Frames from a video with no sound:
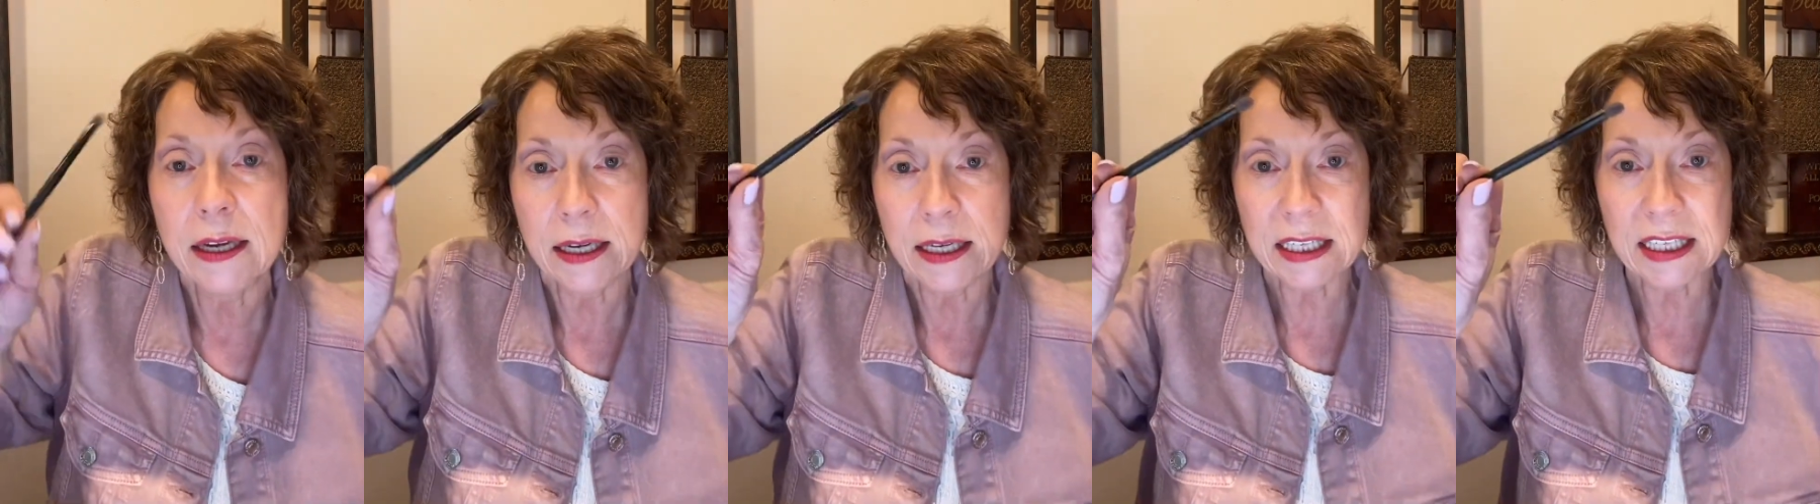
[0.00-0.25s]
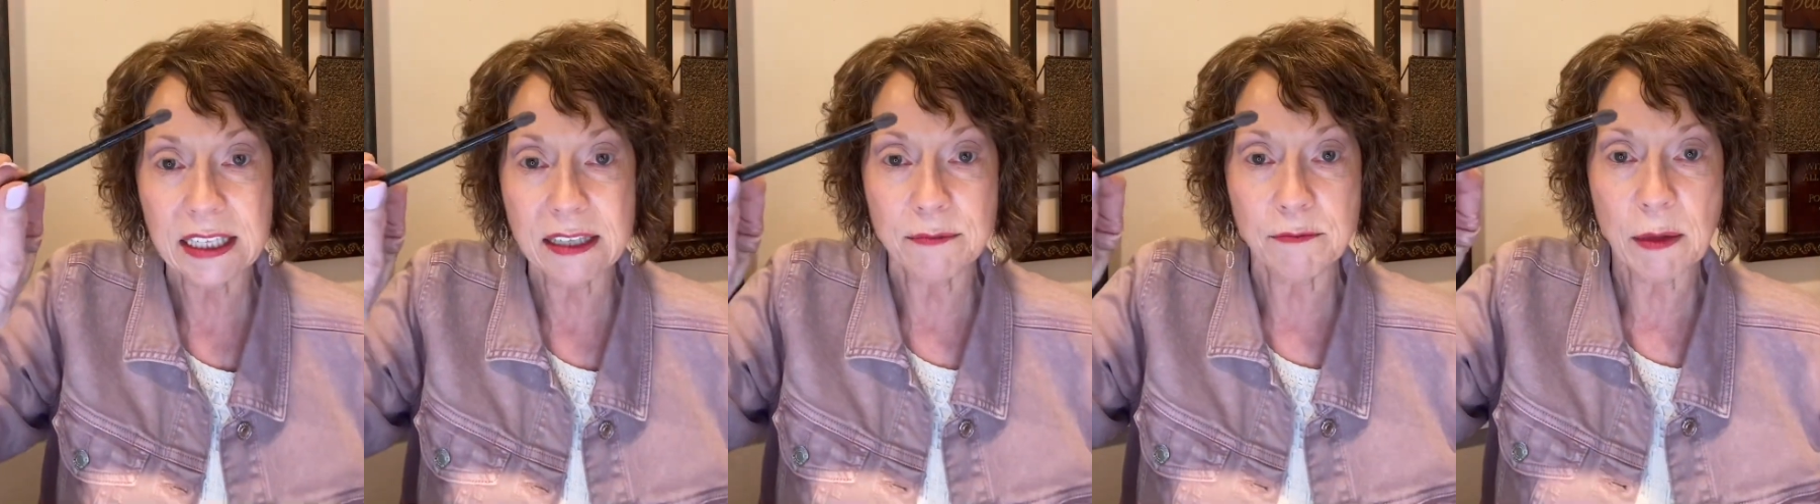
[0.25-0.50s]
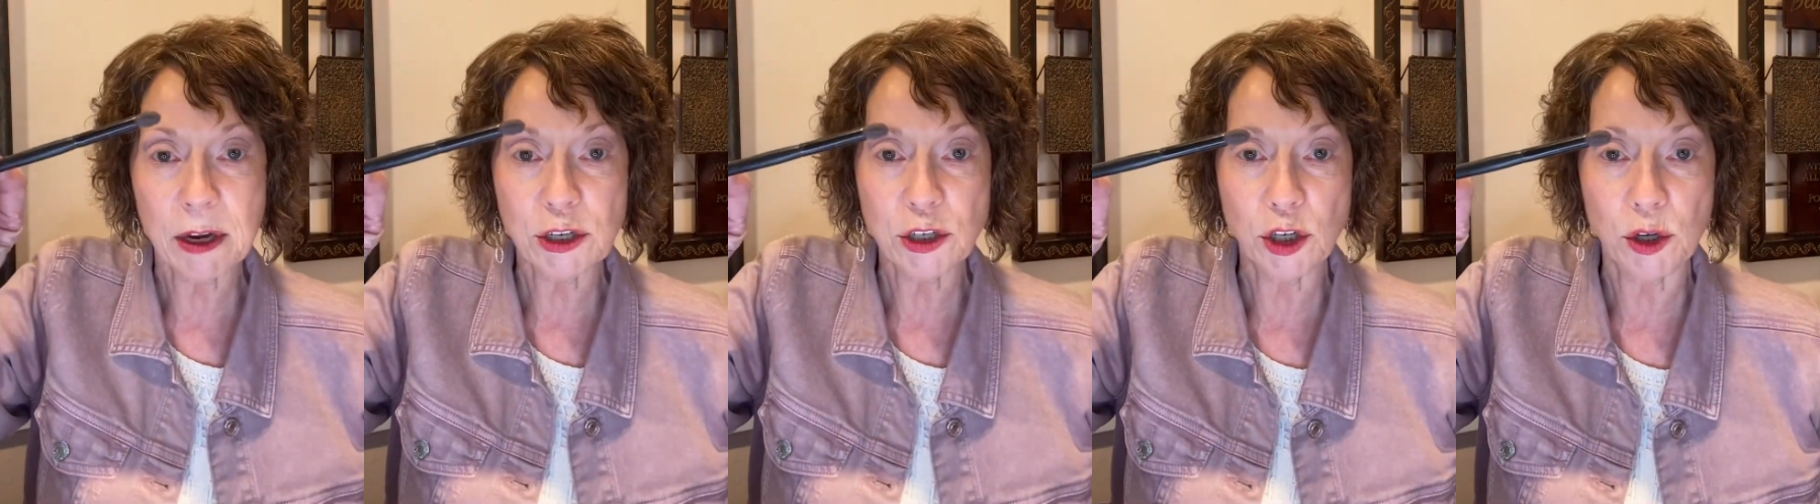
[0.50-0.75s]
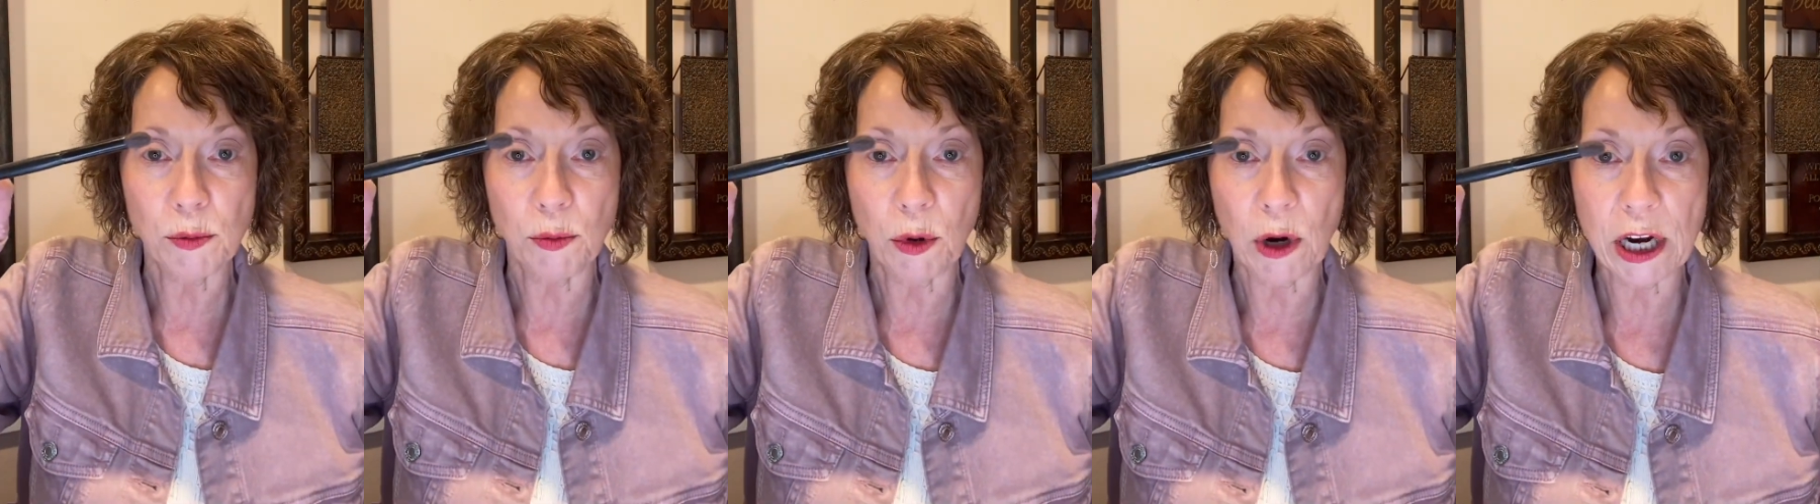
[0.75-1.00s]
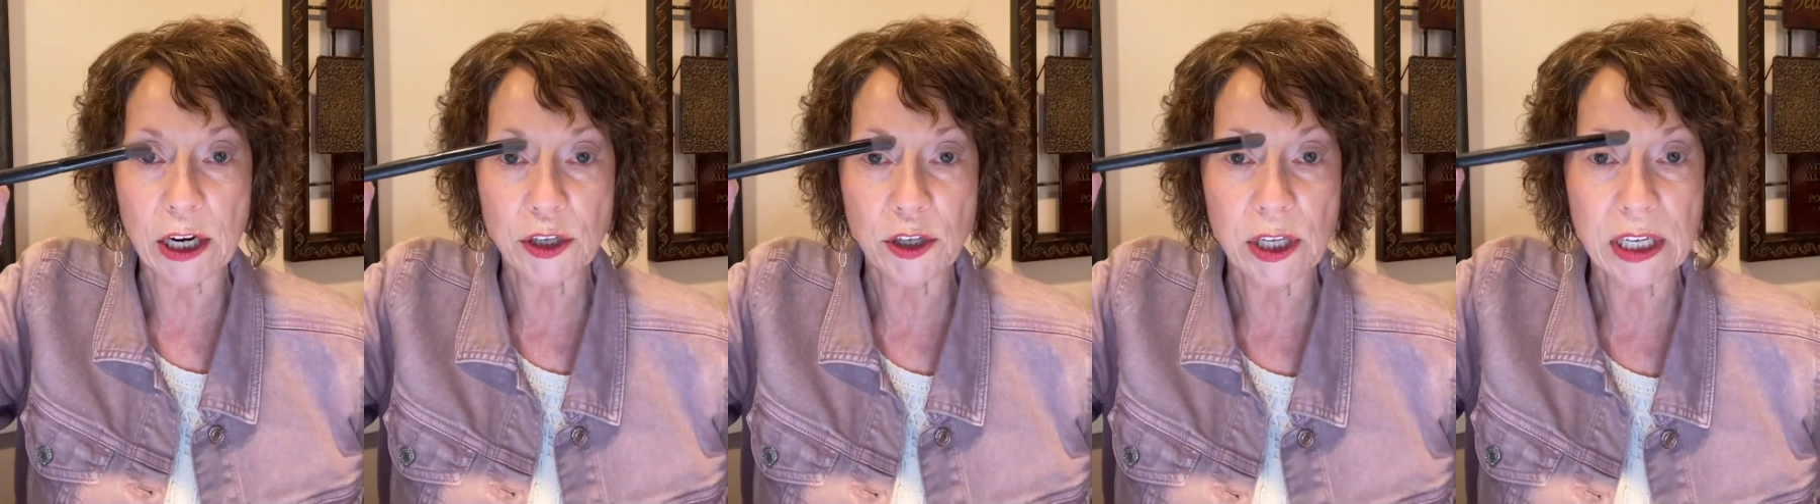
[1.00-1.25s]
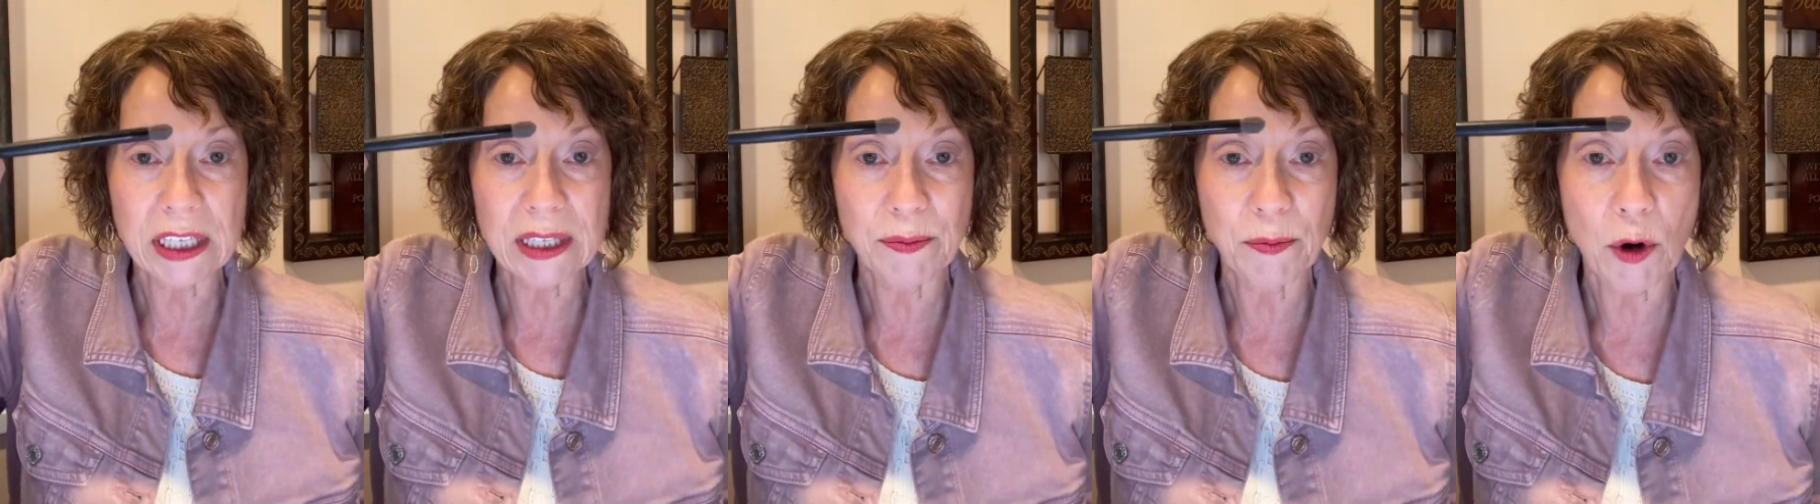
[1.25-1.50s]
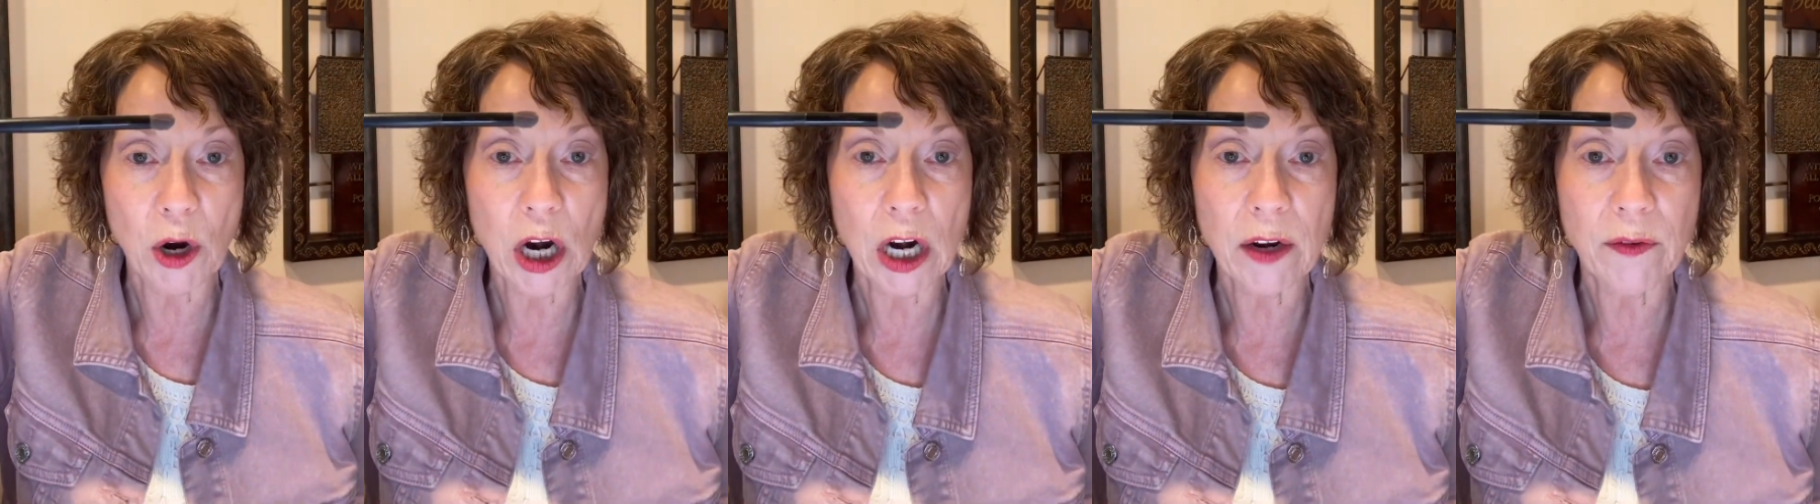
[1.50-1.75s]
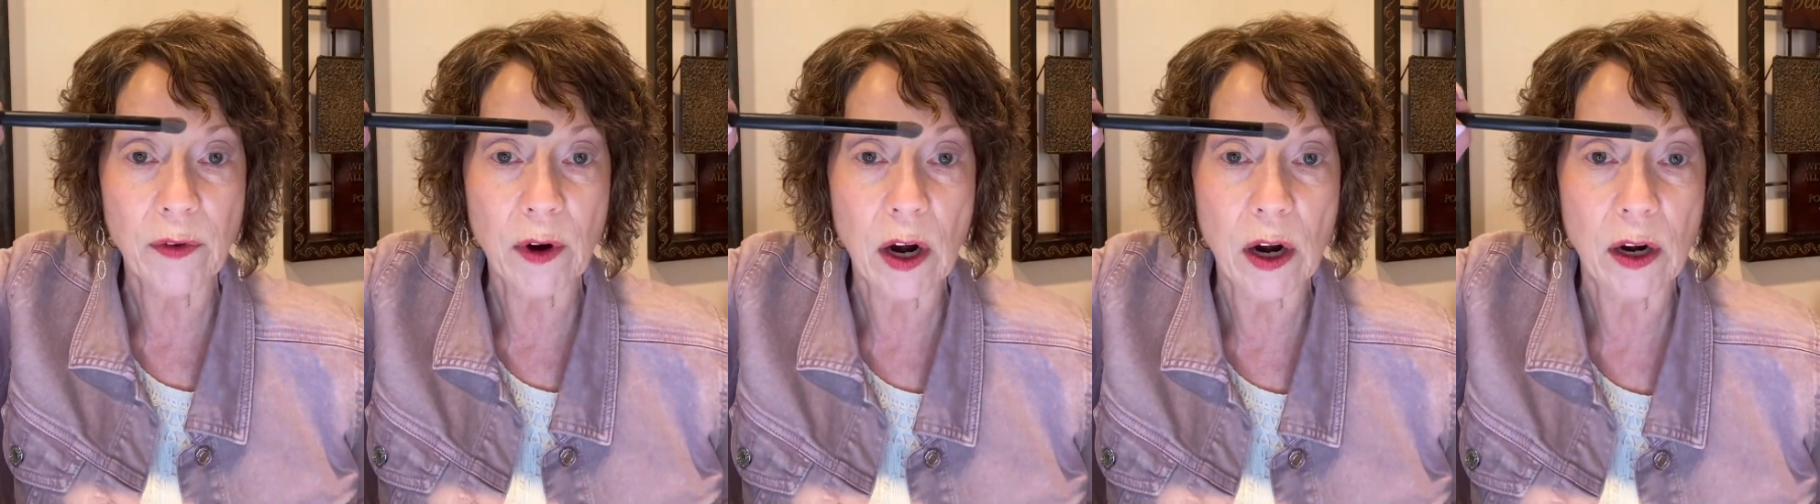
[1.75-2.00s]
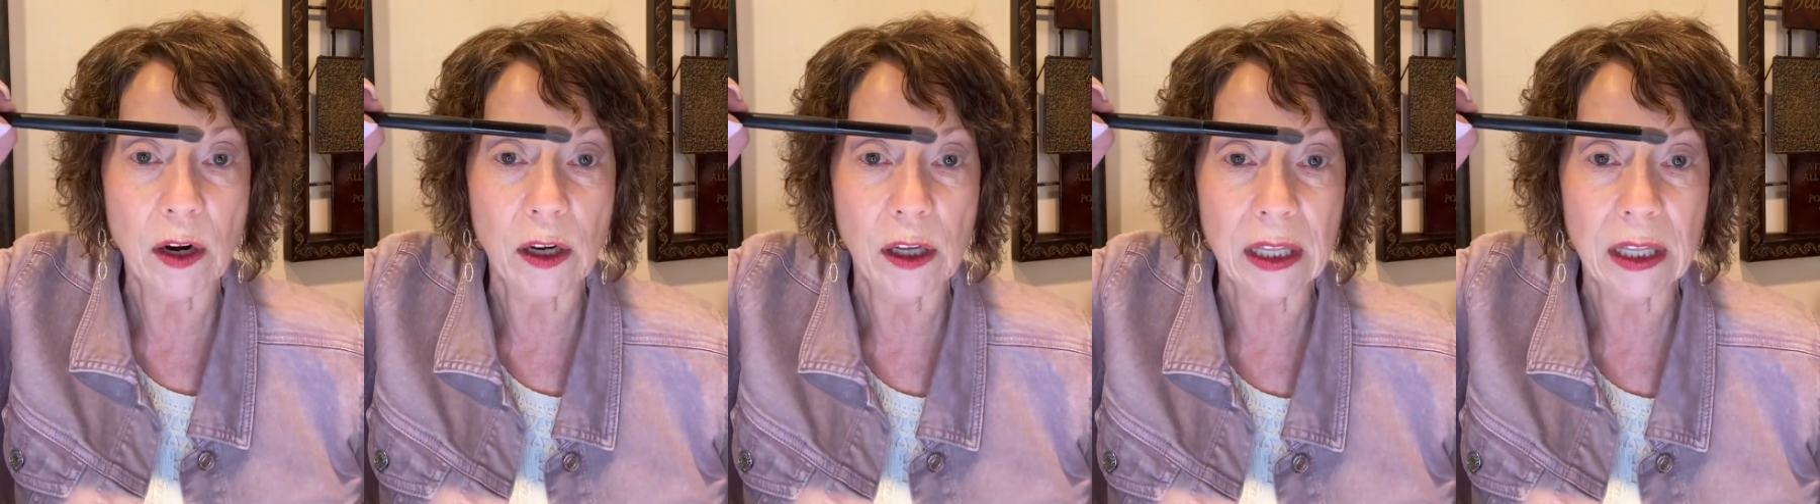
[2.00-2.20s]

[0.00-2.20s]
smudger brush that's part of our